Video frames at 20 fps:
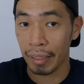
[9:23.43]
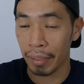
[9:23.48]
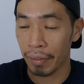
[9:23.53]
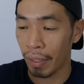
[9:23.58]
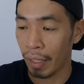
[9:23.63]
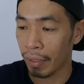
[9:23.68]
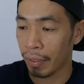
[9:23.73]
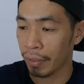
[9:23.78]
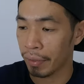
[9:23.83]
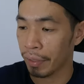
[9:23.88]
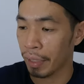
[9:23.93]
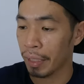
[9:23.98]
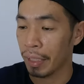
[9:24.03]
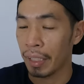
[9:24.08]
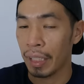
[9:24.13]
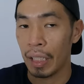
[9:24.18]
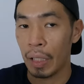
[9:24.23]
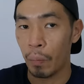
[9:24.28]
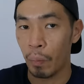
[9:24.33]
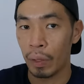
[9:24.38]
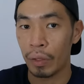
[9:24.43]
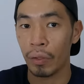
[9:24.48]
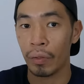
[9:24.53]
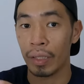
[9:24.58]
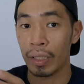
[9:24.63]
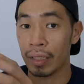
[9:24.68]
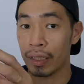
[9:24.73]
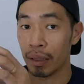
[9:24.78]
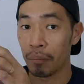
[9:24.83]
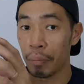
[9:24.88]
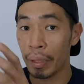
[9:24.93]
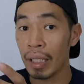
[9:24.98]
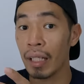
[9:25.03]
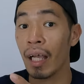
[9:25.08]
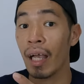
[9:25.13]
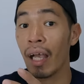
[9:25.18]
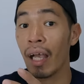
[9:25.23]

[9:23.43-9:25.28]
ringgit. Even though it's a bit